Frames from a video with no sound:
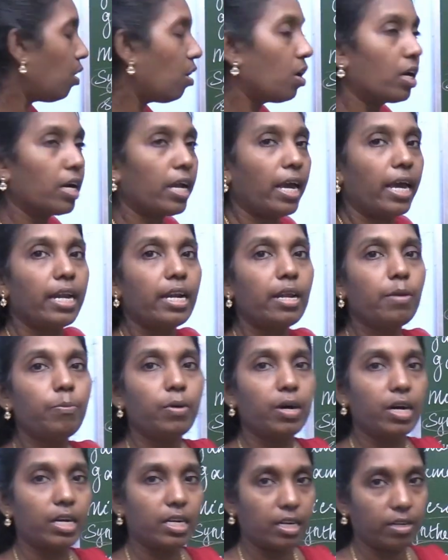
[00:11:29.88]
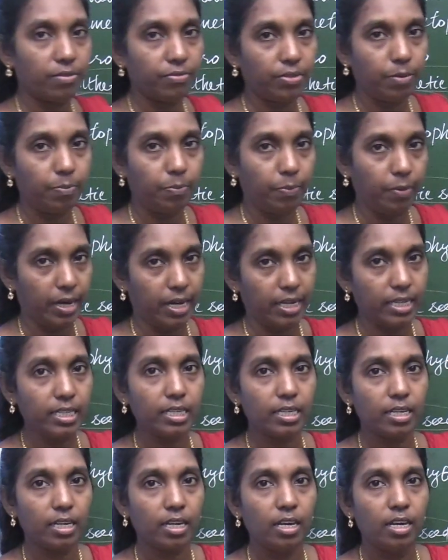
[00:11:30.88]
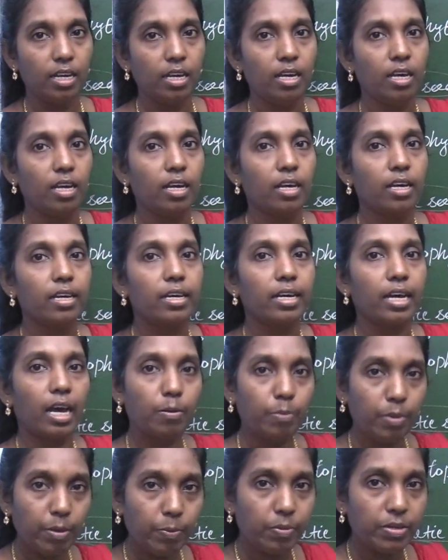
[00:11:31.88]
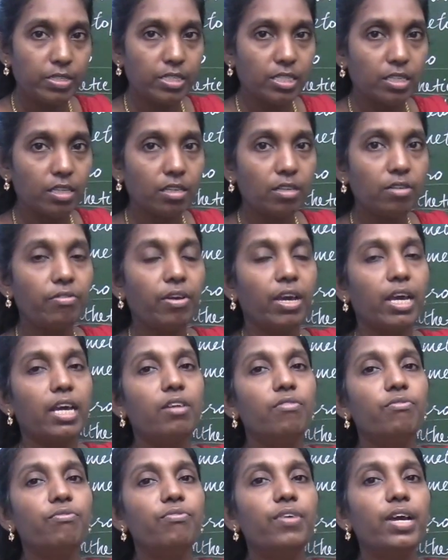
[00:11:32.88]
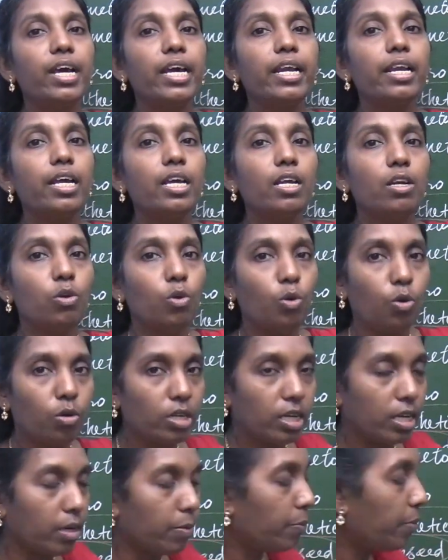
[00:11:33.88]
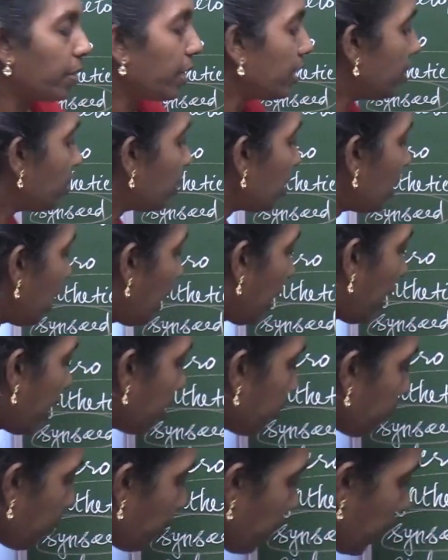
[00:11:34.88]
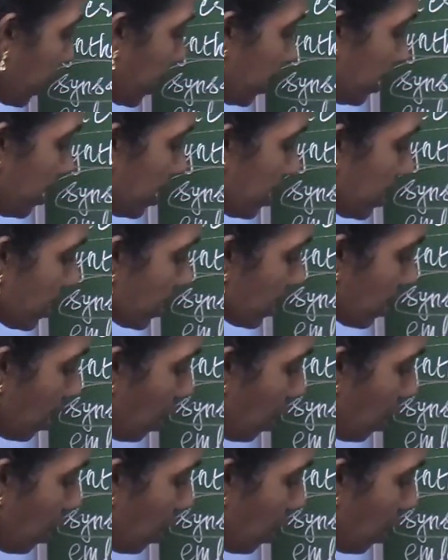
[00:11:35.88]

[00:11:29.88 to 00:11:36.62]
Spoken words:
or any part of the plant can be preserved in very low temperature like minus